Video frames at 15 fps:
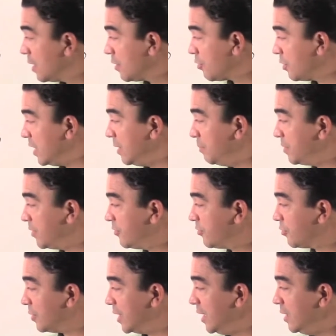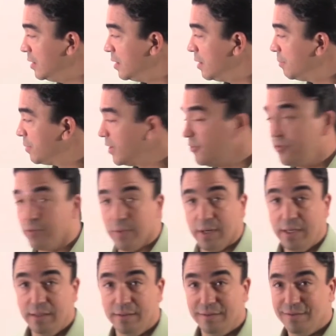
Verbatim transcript: Three plus three plus three